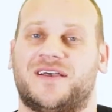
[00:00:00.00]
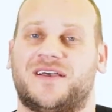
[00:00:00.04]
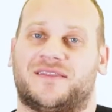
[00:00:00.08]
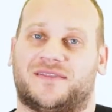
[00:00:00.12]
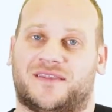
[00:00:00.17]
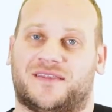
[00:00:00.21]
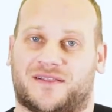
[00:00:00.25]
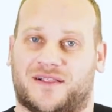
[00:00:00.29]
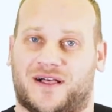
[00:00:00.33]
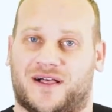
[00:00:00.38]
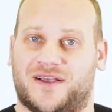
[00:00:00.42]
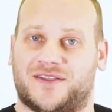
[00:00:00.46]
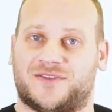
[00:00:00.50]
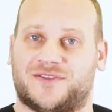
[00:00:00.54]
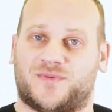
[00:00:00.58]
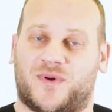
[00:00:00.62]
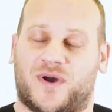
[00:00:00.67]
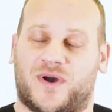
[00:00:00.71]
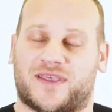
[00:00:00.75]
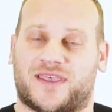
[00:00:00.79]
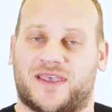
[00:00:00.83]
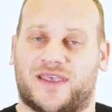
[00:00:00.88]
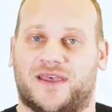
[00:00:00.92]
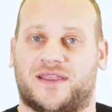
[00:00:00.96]
The clients
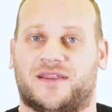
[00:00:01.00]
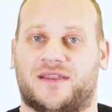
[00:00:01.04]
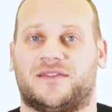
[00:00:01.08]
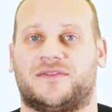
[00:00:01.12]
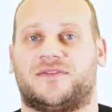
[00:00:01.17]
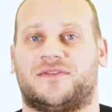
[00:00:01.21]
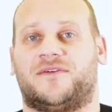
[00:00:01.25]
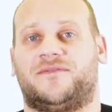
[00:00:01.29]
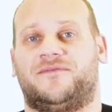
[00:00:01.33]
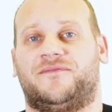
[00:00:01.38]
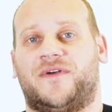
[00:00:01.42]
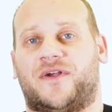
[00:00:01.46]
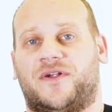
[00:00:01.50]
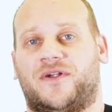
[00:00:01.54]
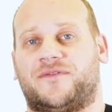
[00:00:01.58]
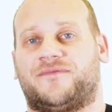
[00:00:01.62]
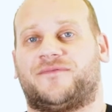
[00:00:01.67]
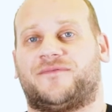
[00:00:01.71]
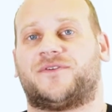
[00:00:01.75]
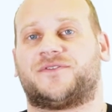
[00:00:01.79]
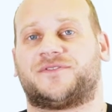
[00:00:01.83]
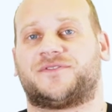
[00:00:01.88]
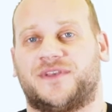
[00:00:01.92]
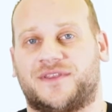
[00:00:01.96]
walk in. The very
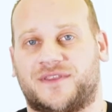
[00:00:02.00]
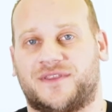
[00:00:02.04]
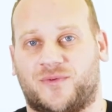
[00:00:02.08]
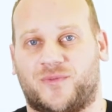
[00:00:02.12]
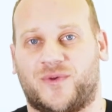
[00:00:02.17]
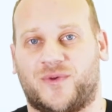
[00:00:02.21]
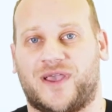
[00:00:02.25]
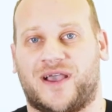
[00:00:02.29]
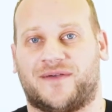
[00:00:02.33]
first thing that we